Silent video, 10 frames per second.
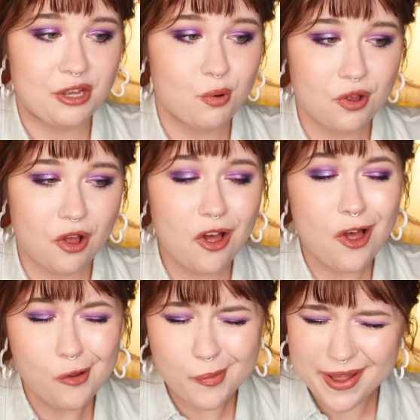you will
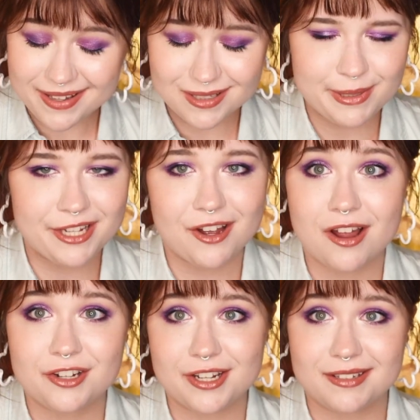always be
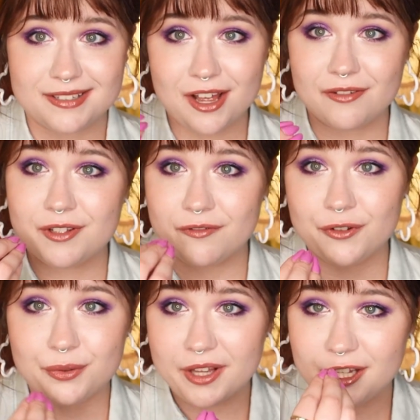conscious of the
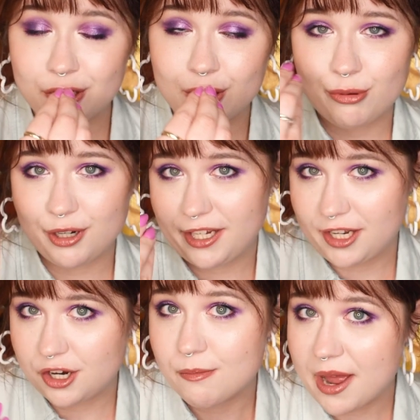food that you are putting
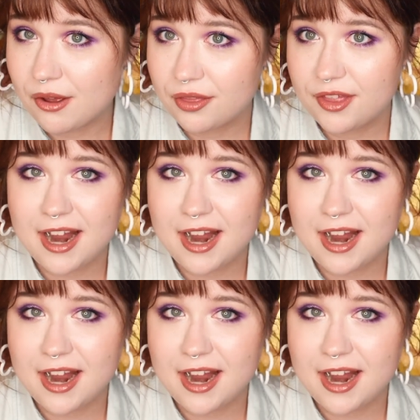in your mouth.